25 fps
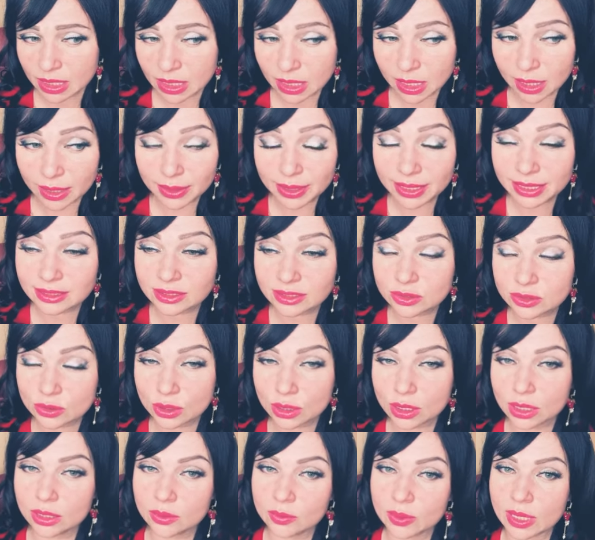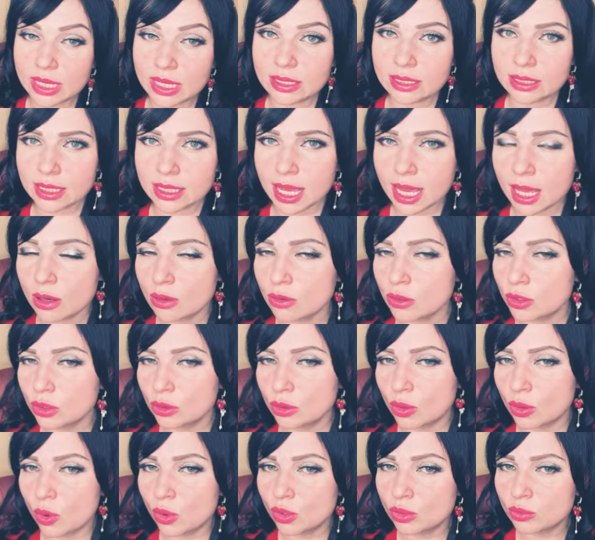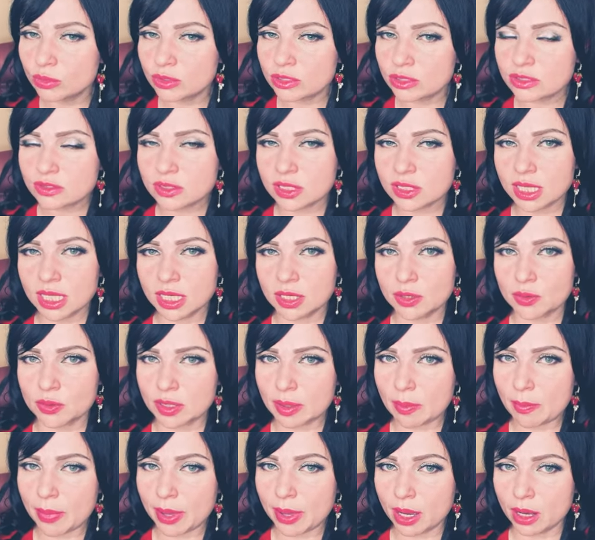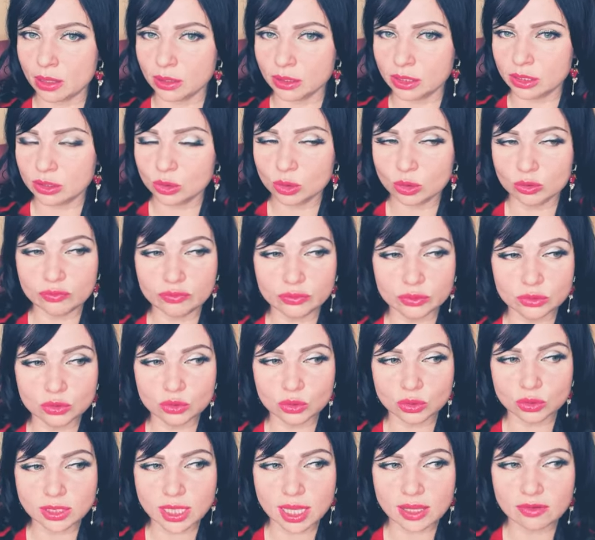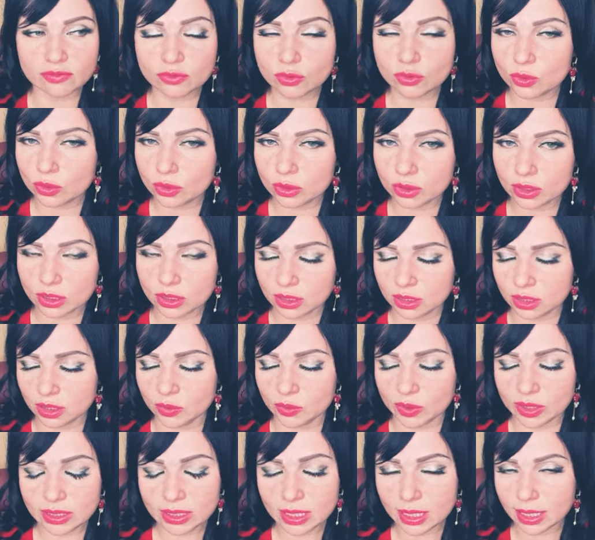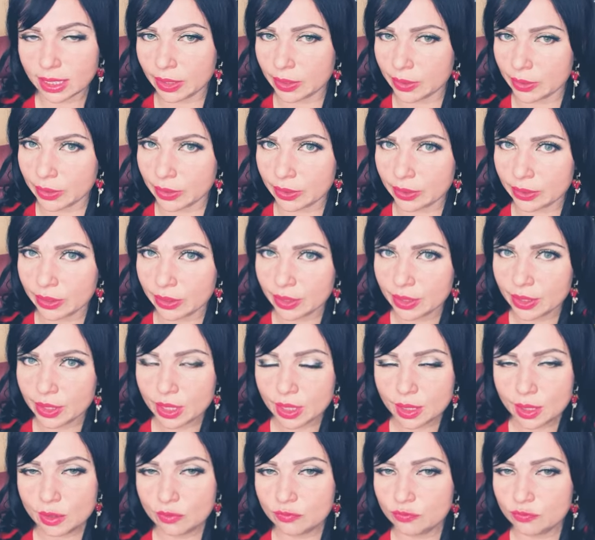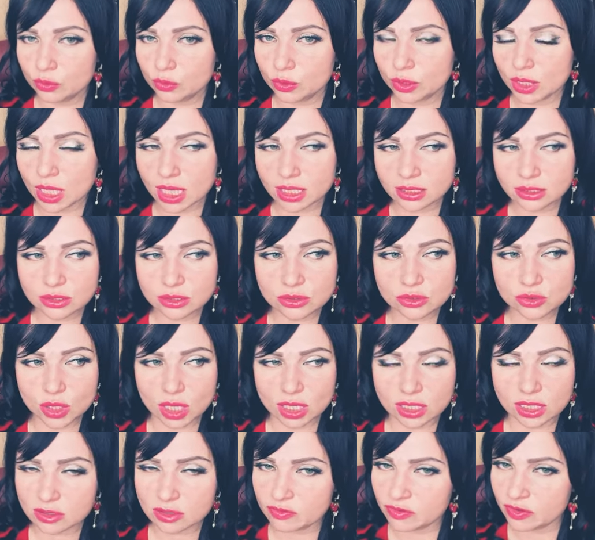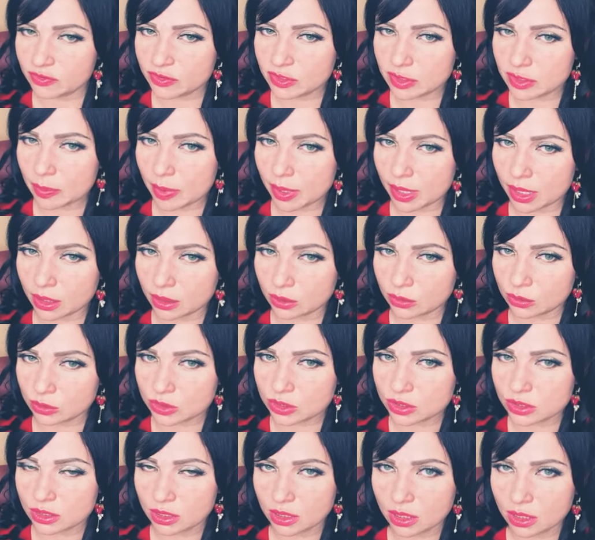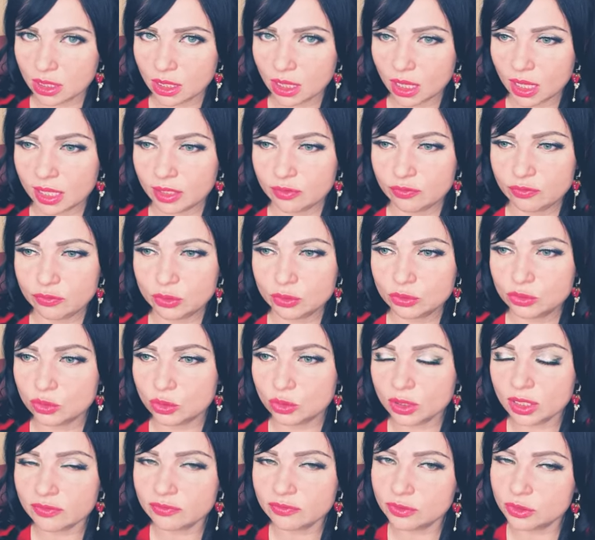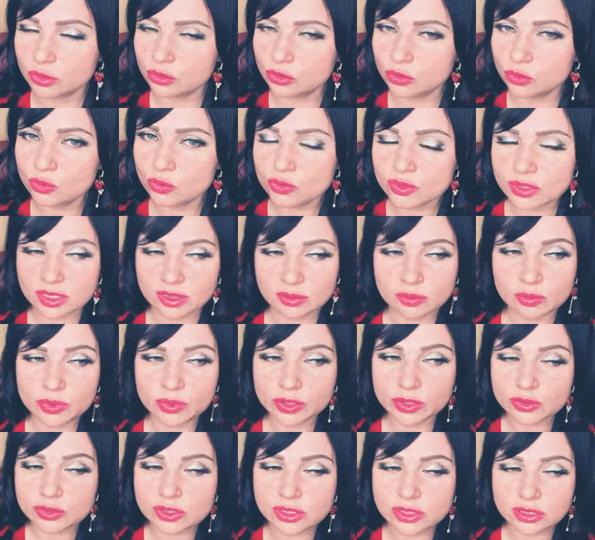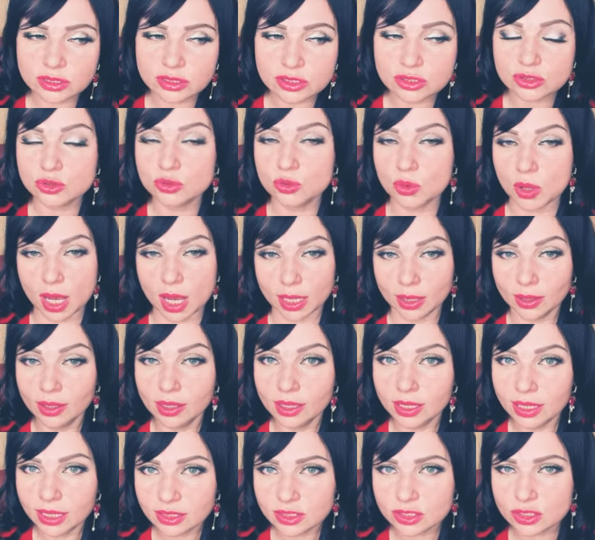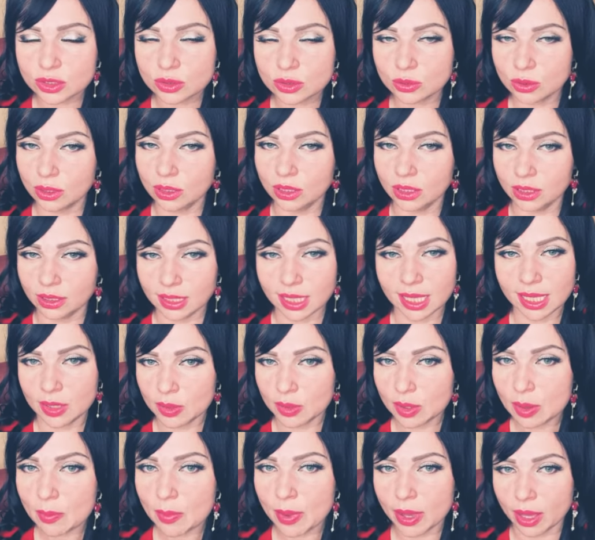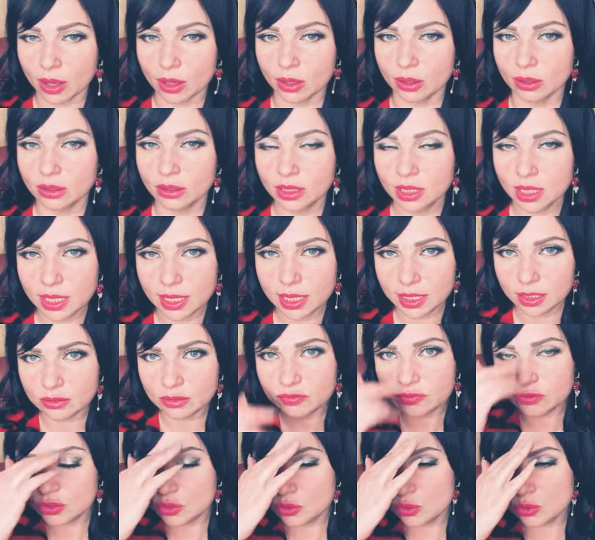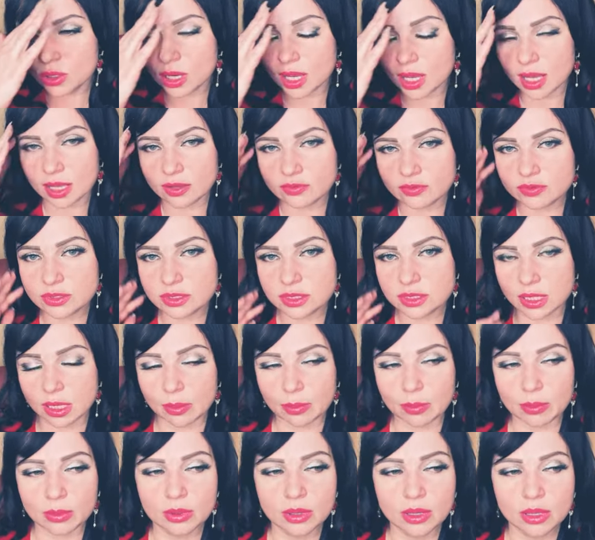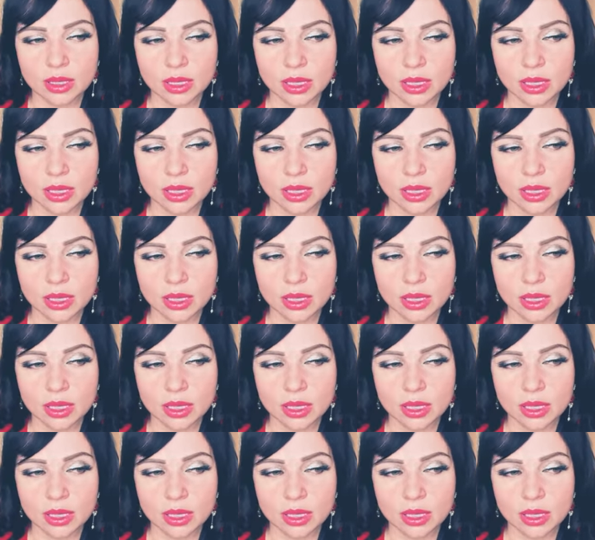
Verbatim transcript: literally right now you almost eh, rebel you know if you don't have gr uh, green hair if you're not 250 pounds if you don't have tattoos and piercings you are literally a rebel if you have some